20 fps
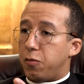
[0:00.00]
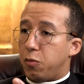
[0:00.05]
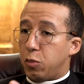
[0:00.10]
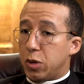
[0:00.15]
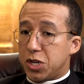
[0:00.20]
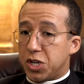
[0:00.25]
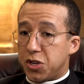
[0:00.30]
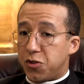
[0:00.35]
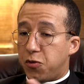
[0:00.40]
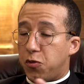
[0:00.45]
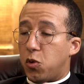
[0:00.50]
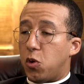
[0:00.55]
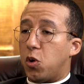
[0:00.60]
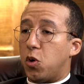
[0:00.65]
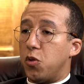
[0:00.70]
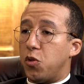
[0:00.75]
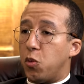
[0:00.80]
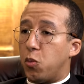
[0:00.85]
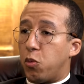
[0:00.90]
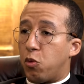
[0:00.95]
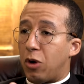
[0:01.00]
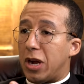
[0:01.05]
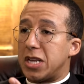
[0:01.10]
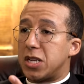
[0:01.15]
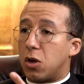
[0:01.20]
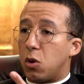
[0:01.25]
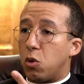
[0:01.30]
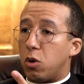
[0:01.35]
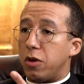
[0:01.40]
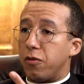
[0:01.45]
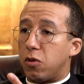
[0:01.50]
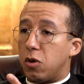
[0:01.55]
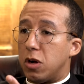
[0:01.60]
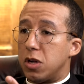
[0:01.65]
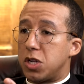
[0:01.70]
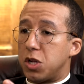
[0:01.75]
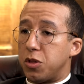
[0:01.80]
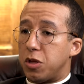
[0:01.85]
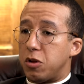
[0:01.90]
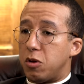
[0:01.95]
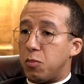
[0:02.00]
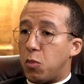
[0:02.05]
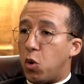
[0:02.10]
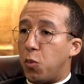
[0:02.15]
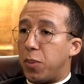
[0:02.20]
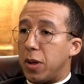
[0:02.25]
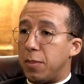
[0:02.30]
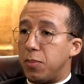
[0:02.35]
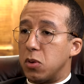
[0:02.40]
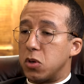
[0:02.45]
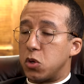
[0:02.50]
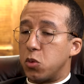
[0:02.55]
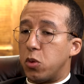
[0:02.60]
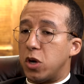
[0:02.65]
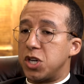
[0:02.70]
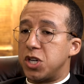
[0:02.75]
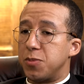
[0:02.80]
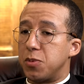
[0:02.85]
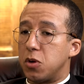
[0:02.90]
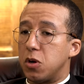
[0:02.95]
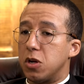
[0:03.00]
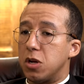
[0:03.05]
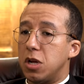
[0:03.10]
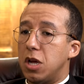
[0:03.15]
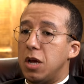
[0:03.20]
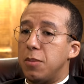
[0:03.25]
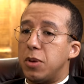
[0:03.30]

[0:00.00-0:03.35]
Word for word: which is for the greater glory of God, so that there are more people to worship God,